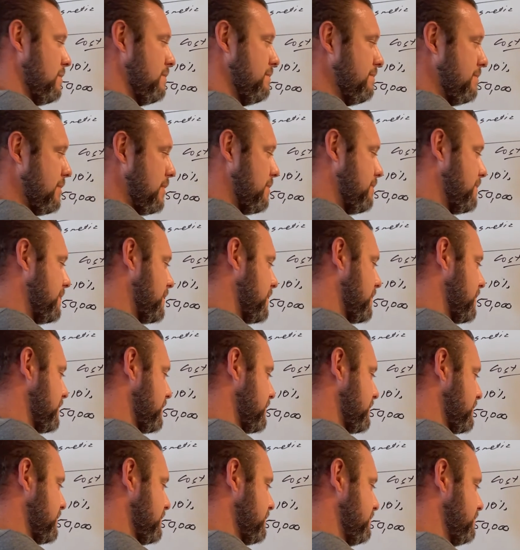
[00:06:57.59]

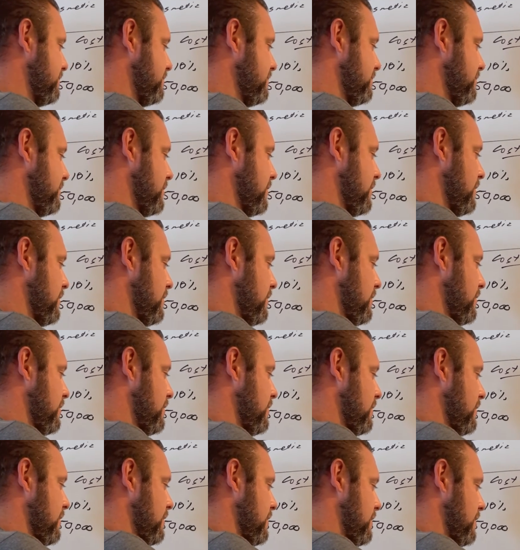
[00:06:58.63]
ballpark
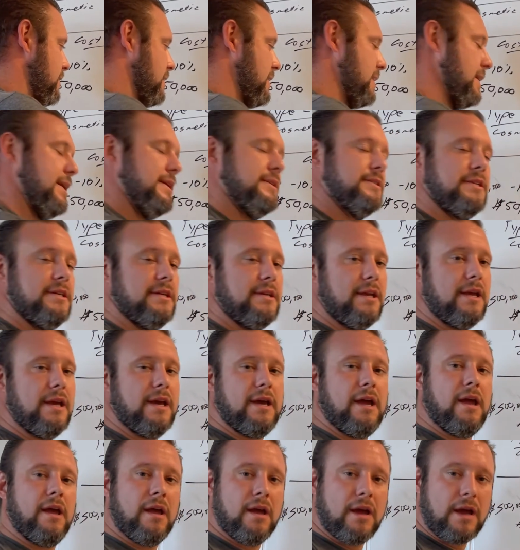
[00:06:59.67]

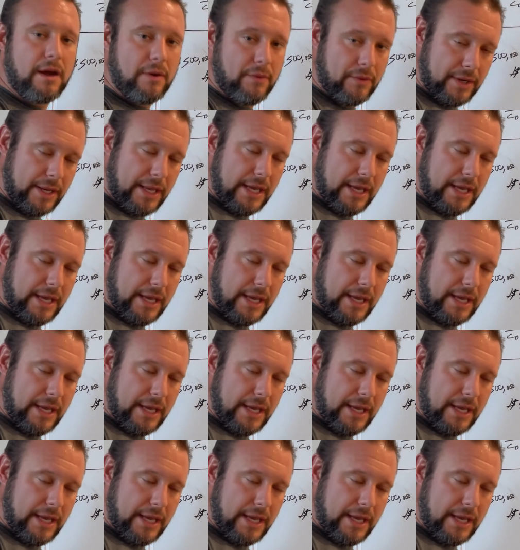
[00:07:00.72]
18K, I would